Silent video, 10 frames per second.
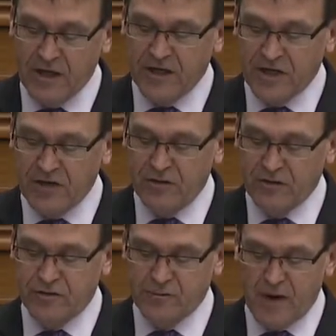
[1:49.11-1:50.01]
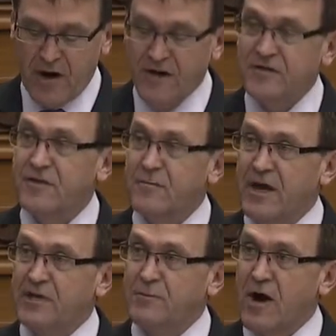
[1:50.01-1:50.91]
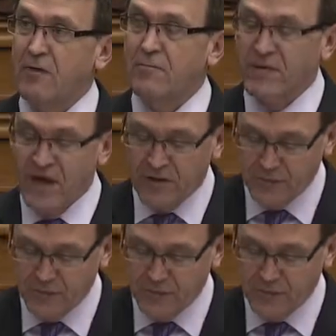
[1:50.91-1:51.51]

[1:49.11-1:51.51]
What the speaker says: continues to inspire us and to make us proud. Thank you,